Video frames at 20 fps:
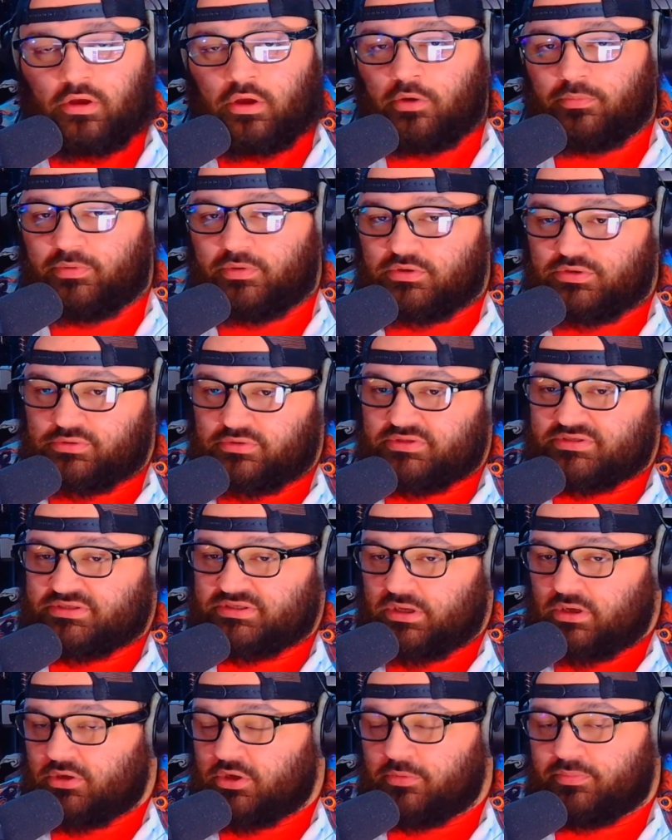I hope you enjoyed the
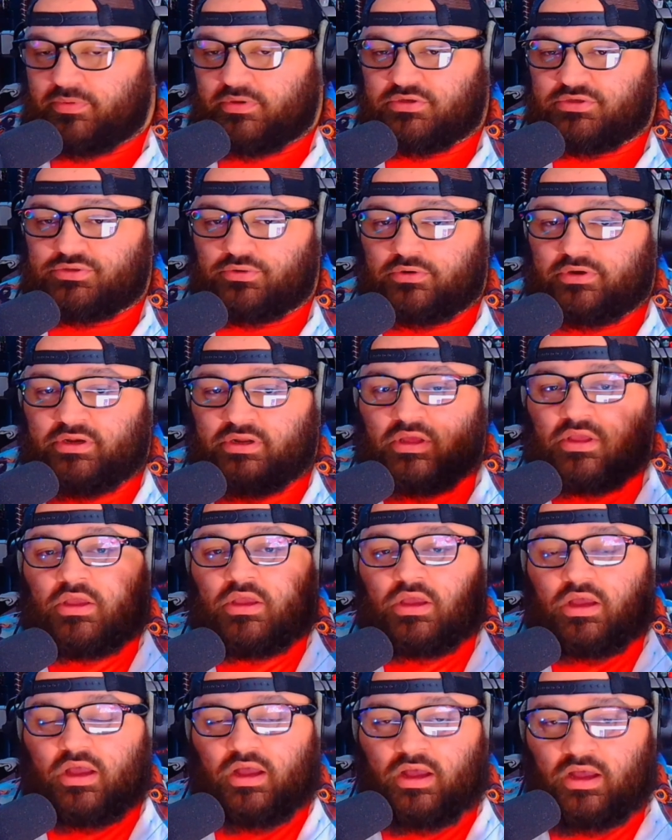song. I hope you enjoyed
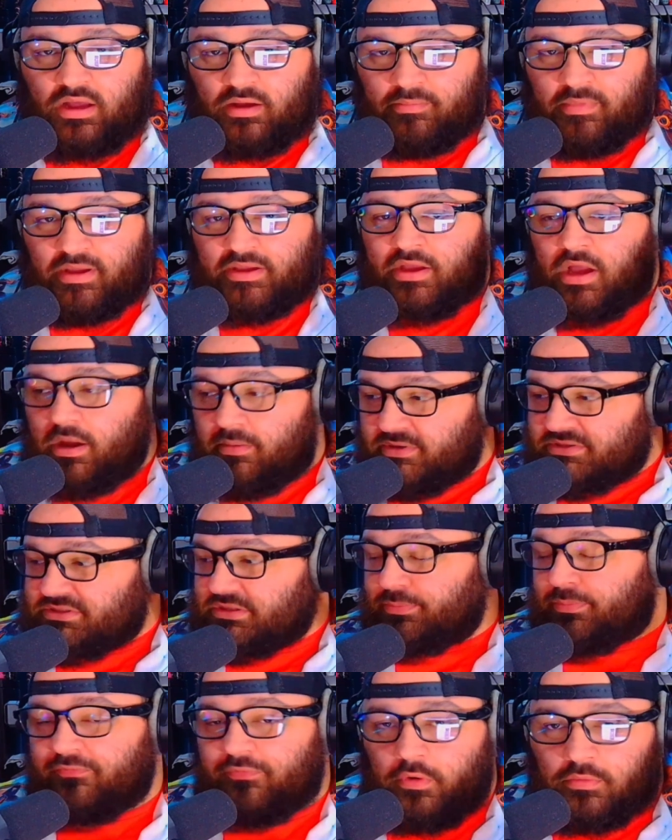my comments,
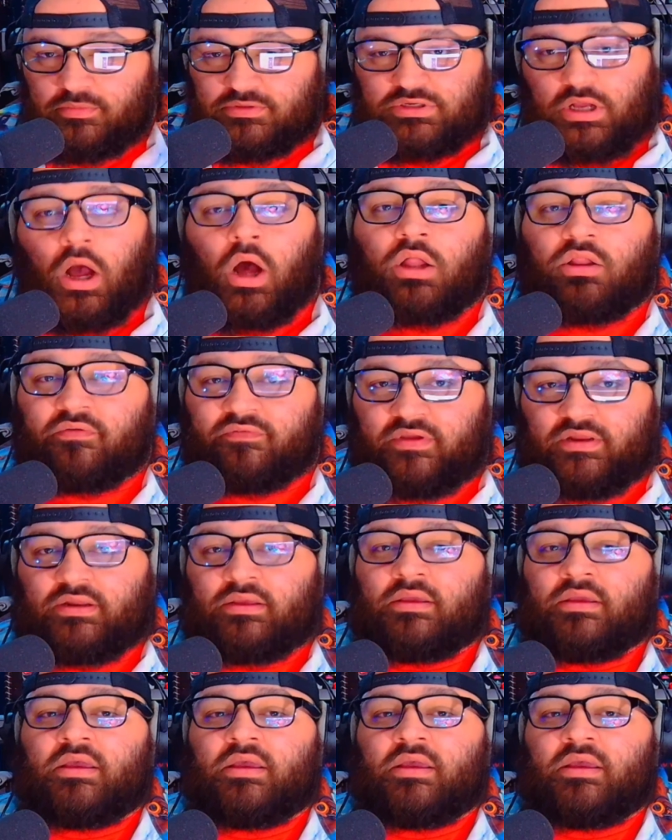the performance, all of it.